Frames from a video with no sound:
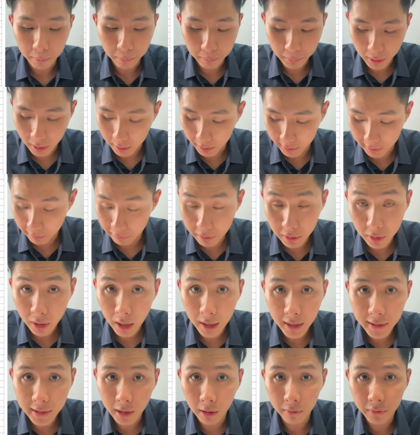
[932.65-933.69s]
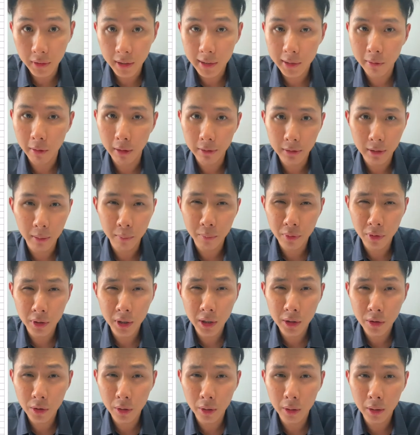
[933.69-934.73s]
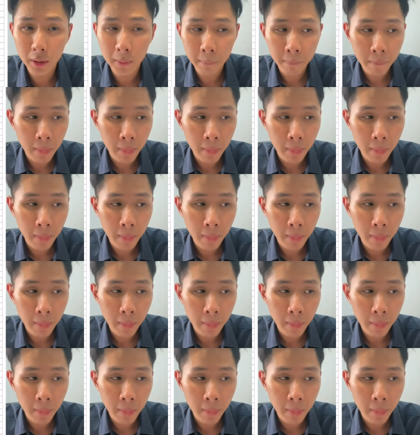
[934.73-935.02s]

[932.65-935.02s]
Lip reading: Because if you can solve this question, I'm pretty sure